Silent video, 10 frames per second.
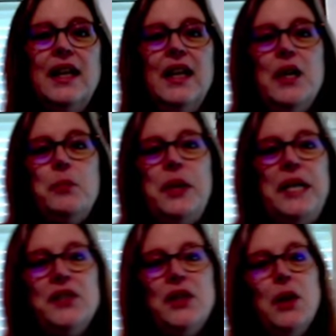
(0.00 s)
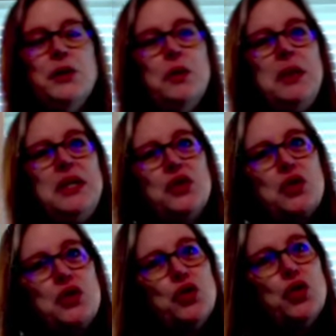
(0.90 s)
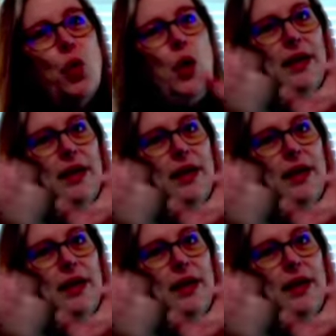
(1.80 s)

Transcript: Peace also means to join,